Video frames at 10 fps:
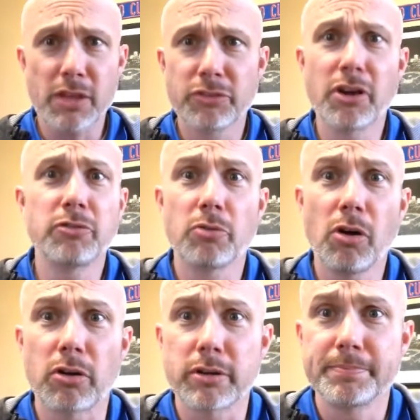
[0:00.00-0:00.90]
done
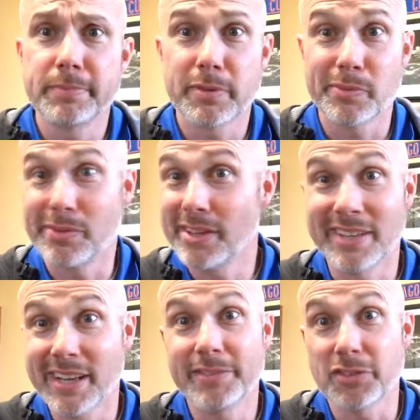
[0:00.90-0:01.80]
wrong. N
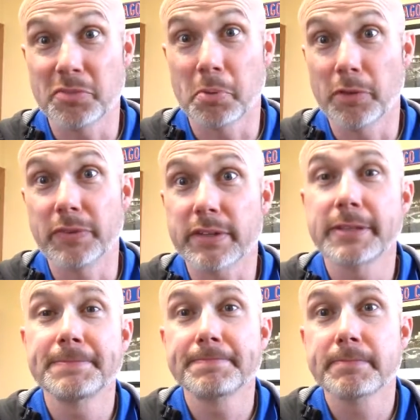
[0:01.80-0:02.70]
none of us is perfect.
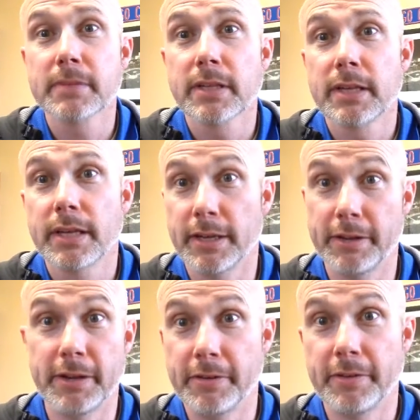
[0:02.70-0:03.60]

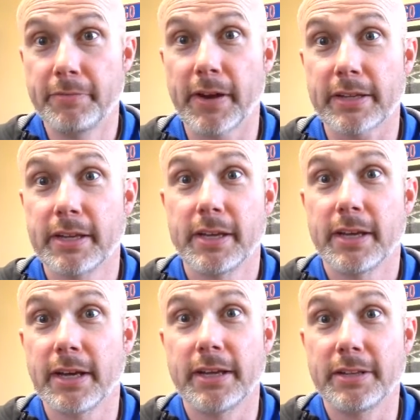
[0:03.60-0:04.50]
In fact,
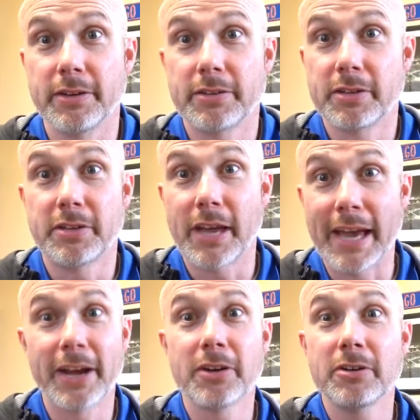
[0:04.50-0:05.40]
uh, you know, to, to
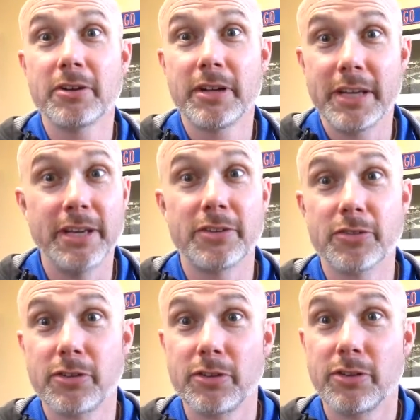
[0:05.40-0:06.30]
err
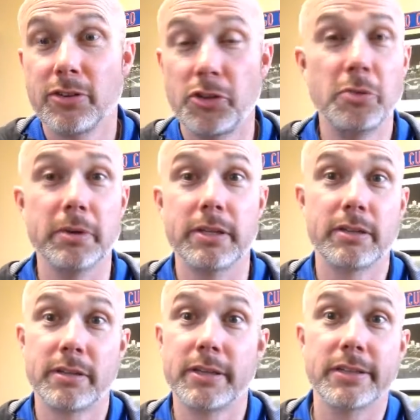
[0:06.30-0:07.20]
is human,
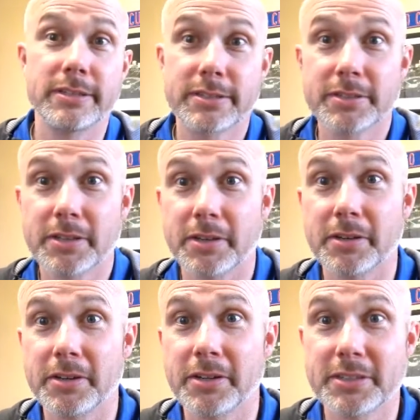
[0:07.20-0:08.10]
is
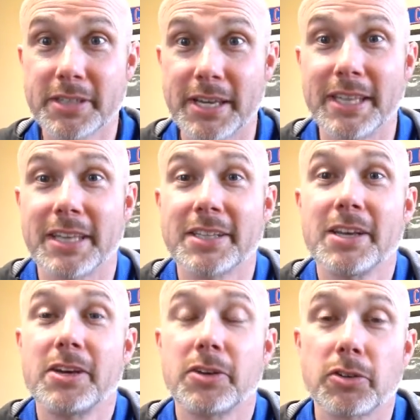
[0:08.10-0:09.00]
uh, a saying that
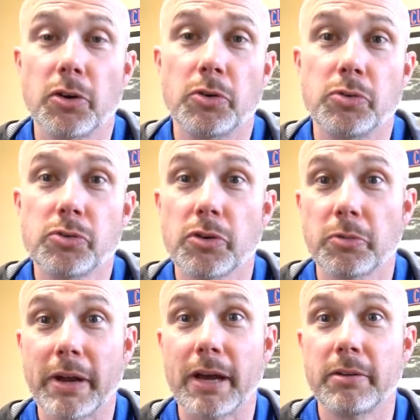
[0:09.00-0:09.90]
goes
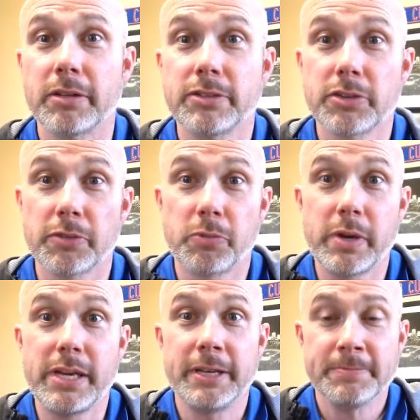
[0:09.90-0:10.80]
around. And so if
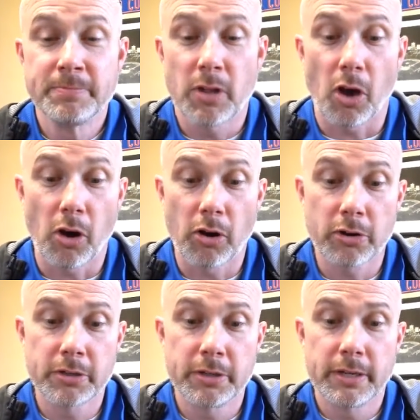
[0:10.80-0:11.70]
we
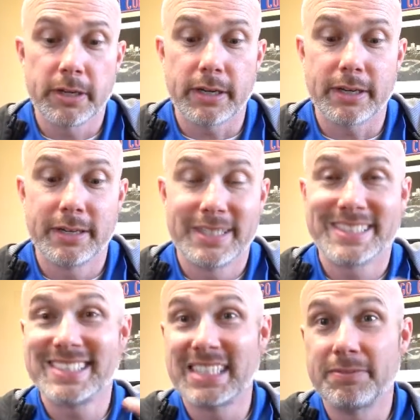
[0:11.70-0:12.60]
are uh,
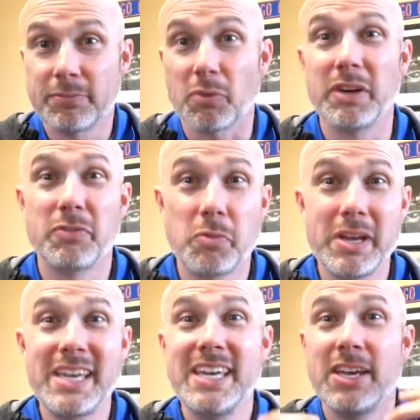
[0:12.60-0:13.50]
sinful, if
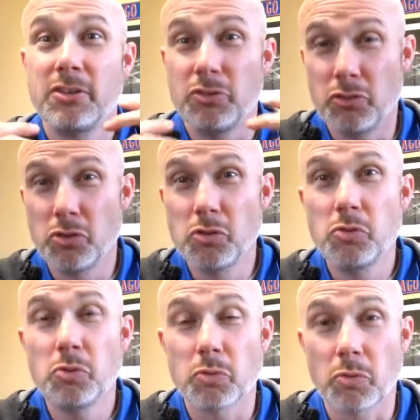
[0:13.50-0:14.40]
we do
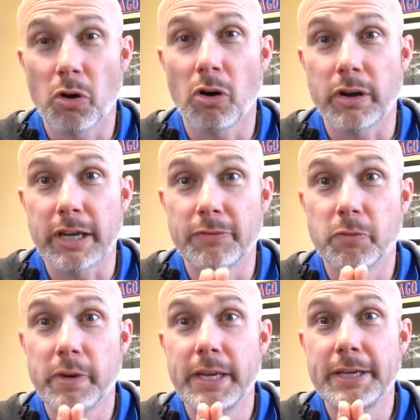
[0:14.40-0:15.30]
wrong, if
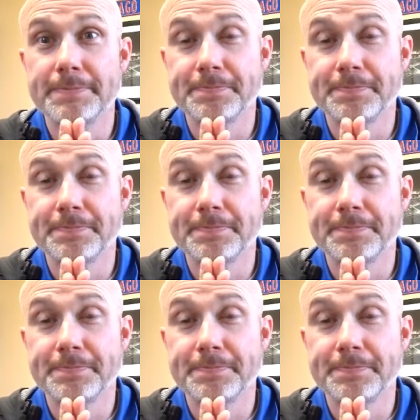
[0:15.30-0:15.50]
we